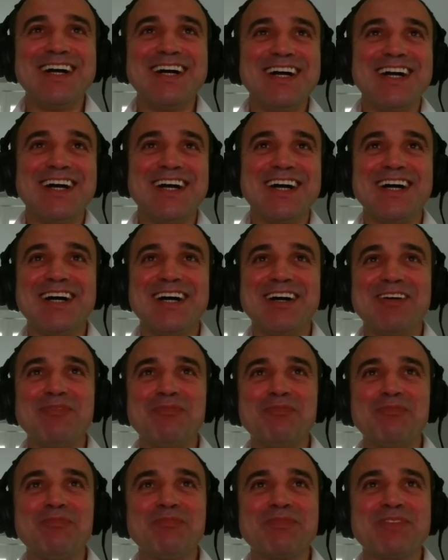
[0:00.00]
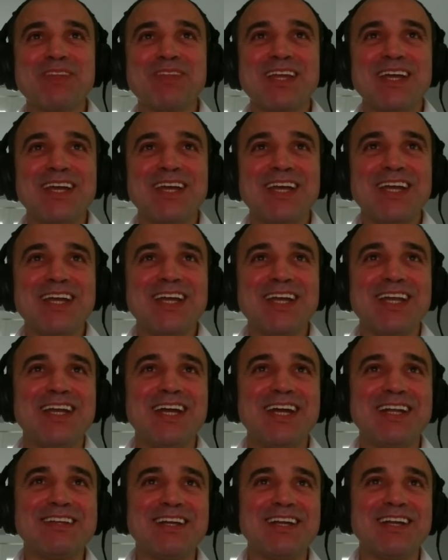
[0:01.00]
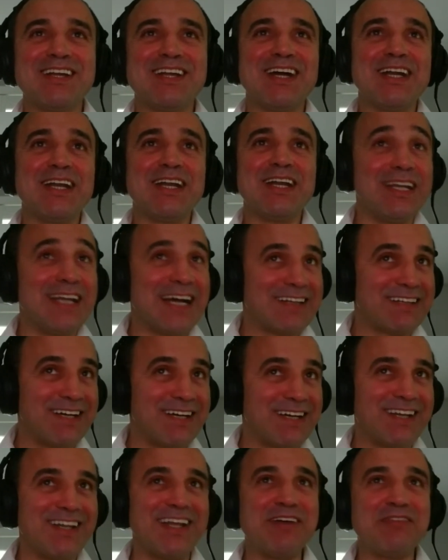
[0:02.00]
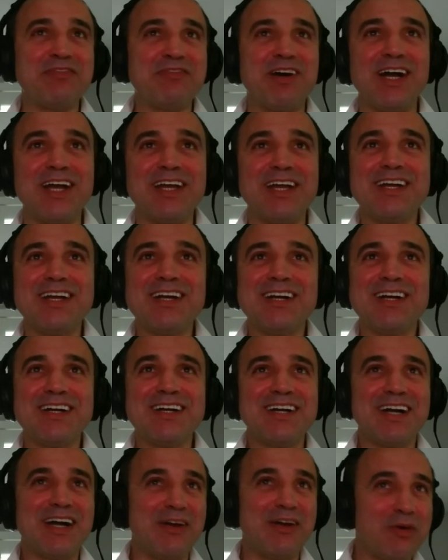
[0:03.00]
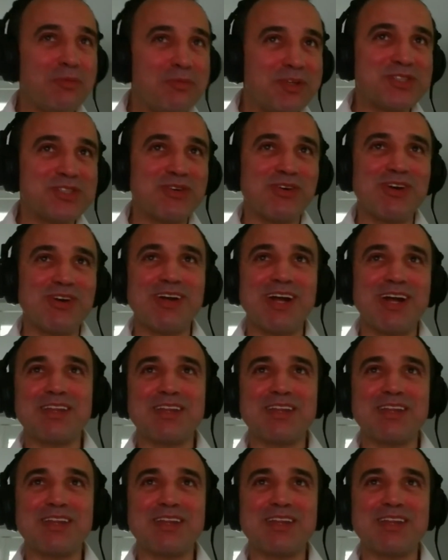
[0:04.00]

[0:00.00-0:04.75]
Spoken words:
um, Nathan Natan Levy. I hope it's correct.